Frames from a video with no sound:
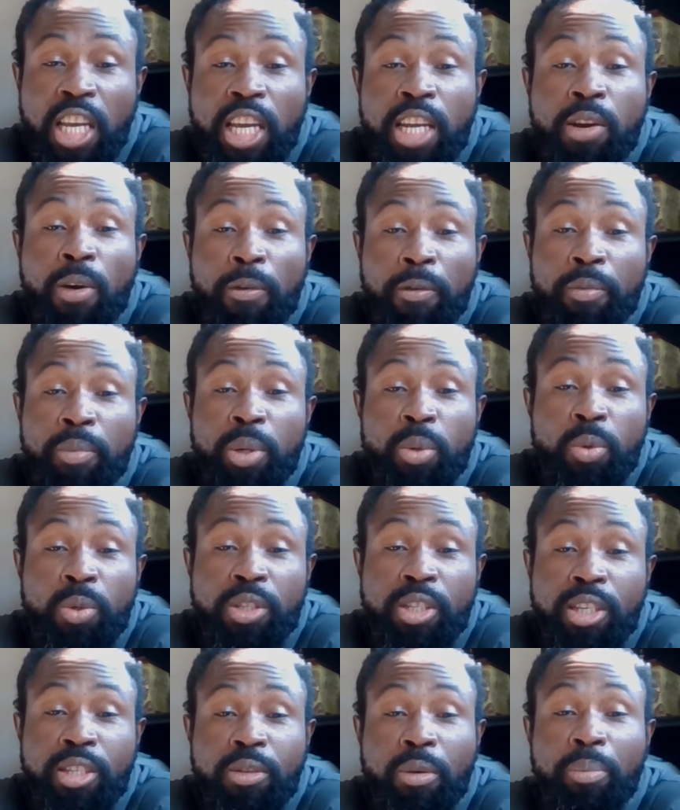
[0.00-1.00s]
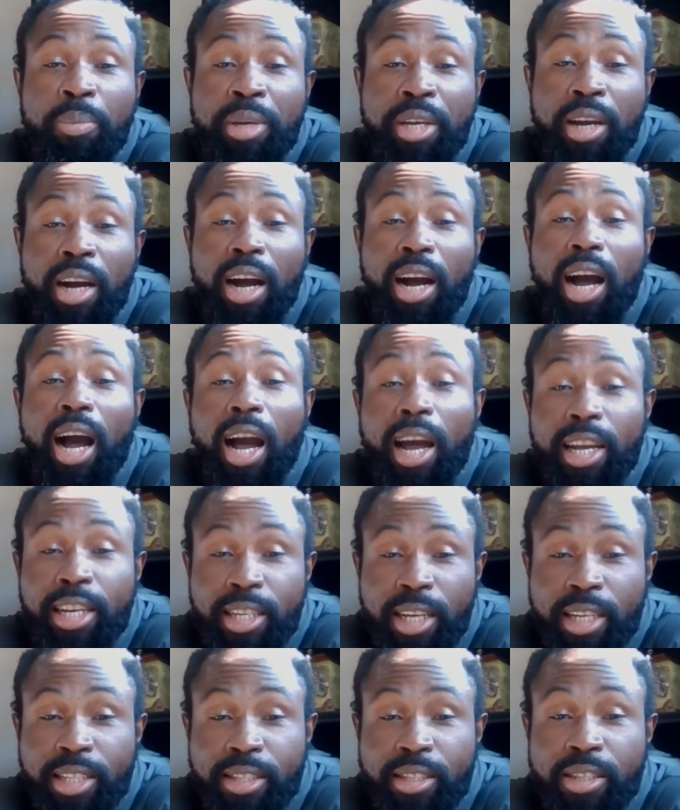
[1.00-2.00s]
enough music to pay I
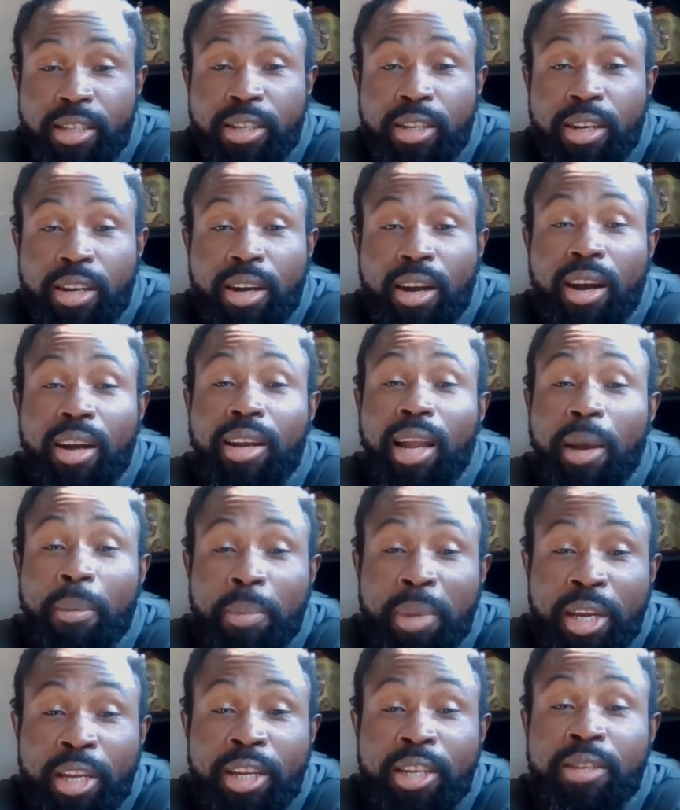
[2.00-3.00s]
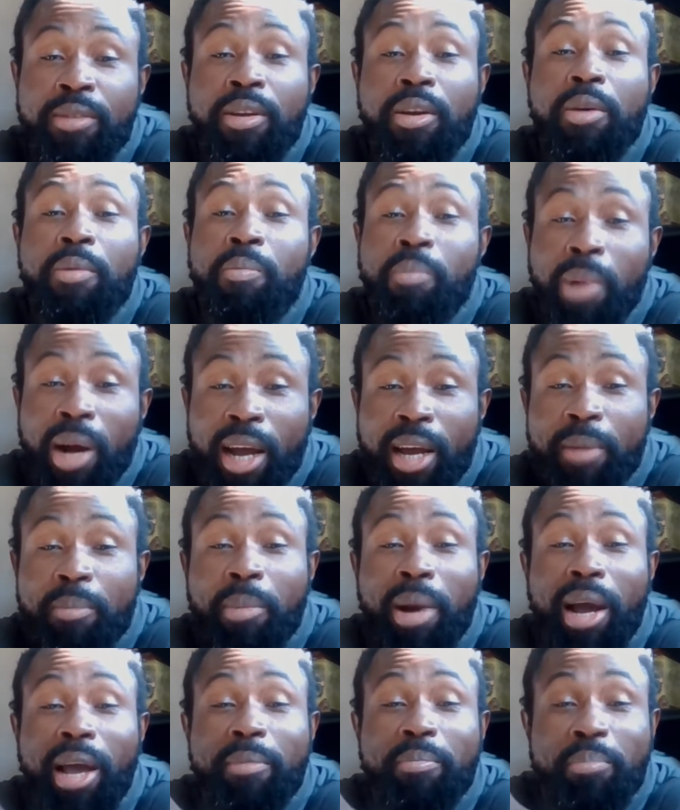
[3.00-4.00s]
debt, like meaning my
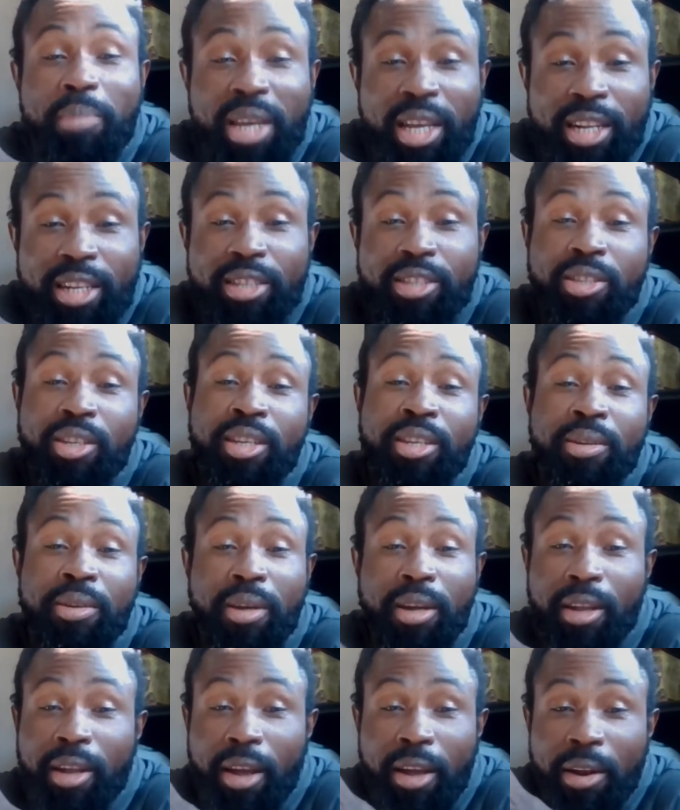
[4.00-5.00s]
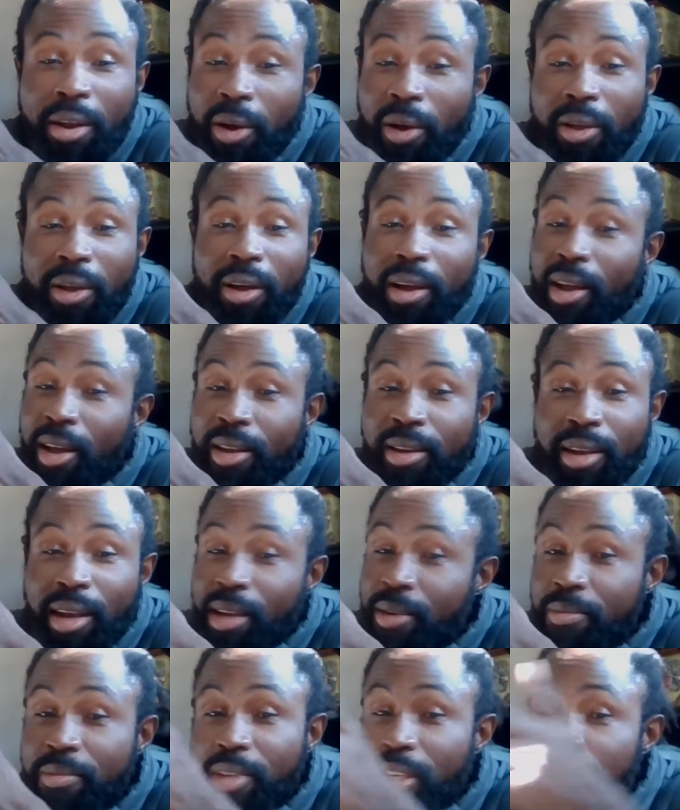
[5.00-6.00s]
my bills and and, uh, uh, and,
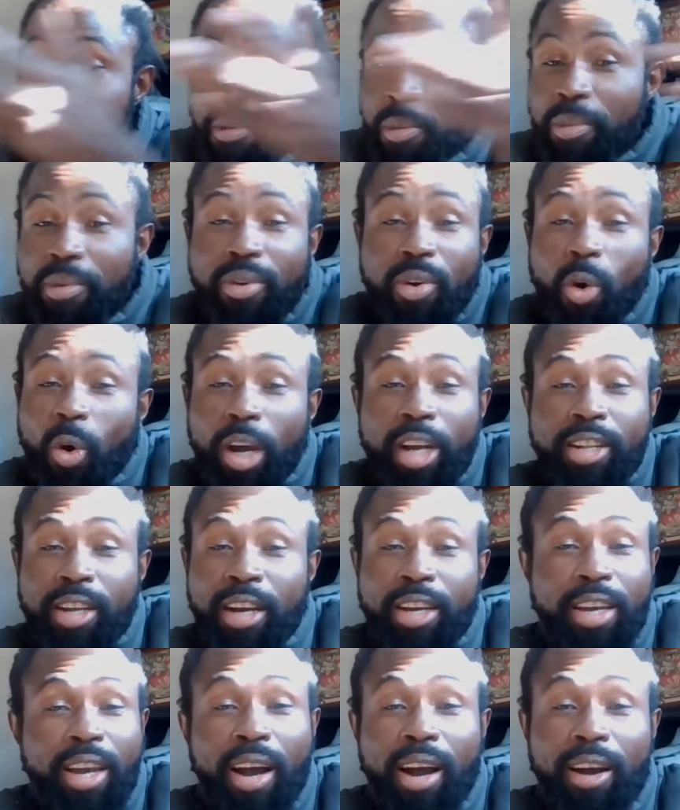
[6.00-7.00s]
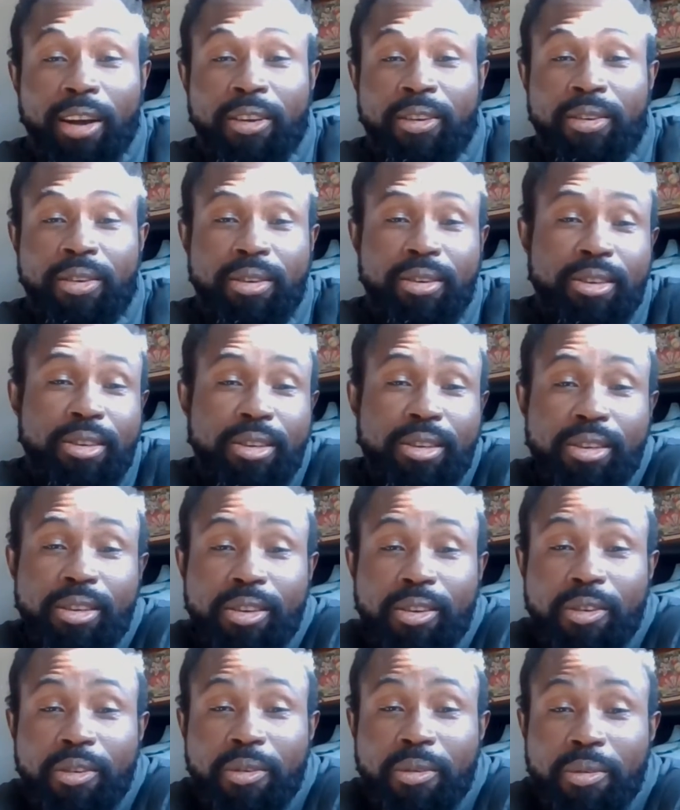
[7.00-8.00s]
and even go get a car.
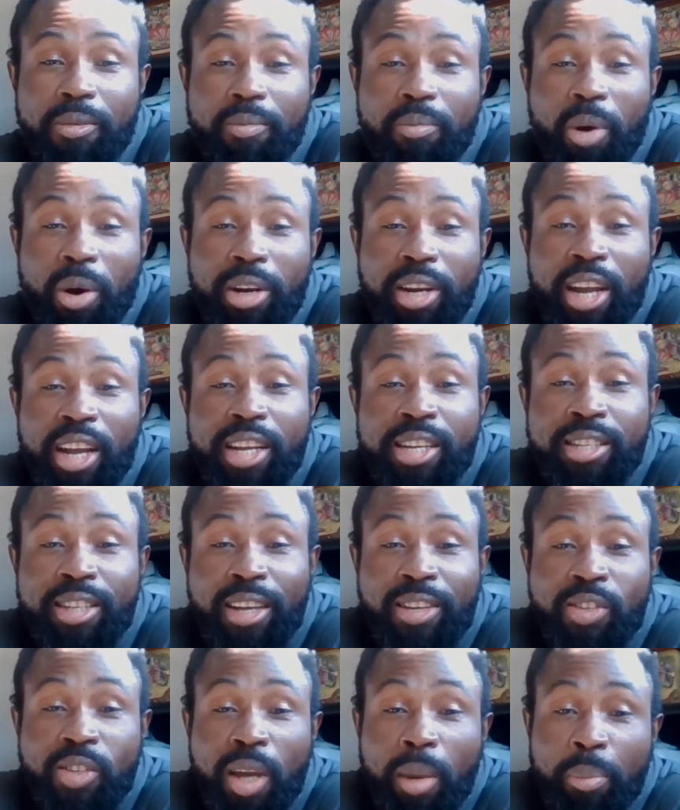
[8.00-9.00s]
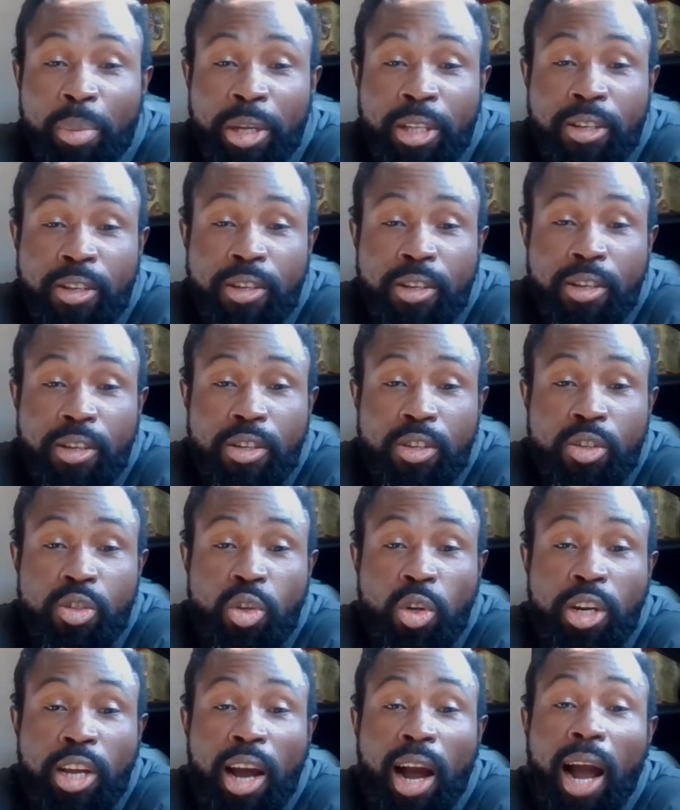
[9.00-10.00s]
But they intercept it.
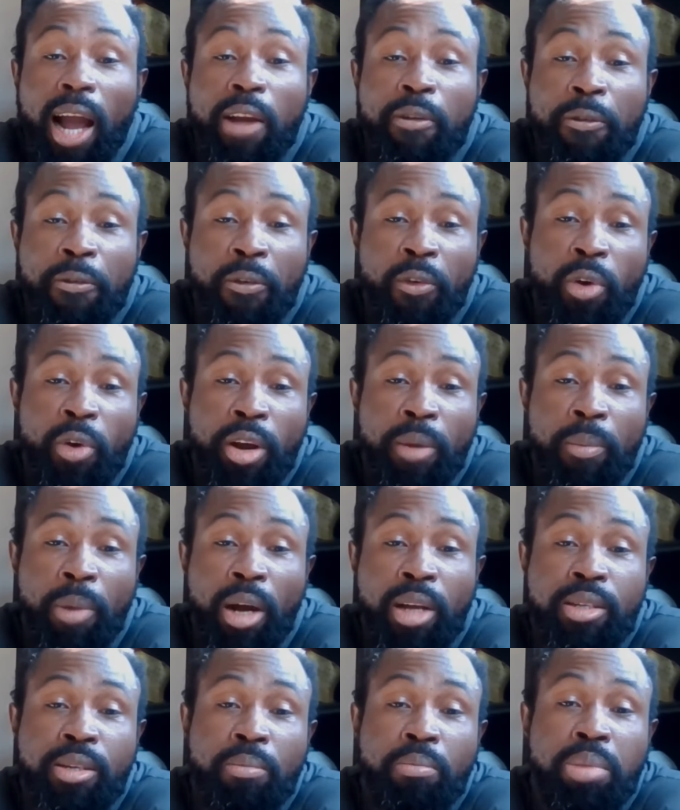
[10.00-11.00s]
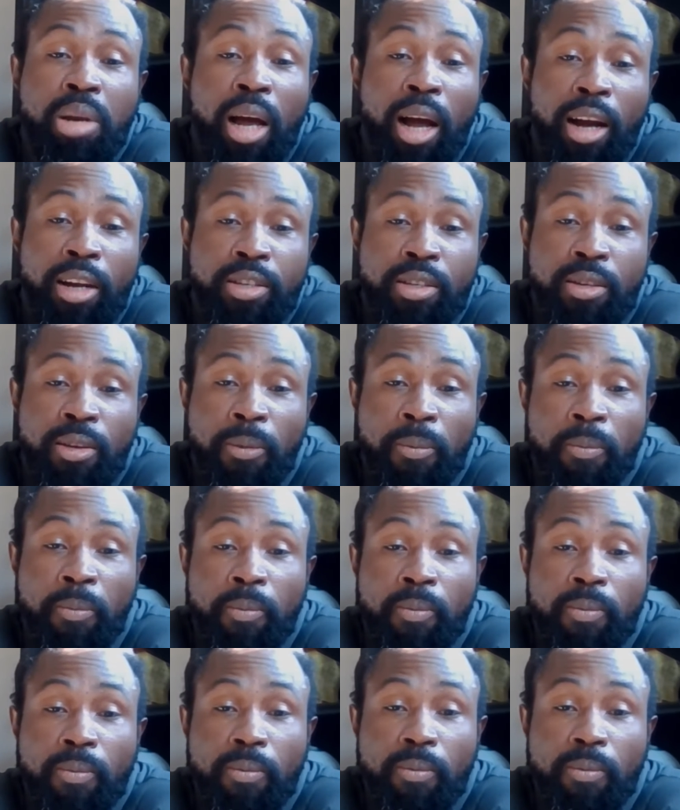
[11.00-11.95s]
So the iframe and the blogs them,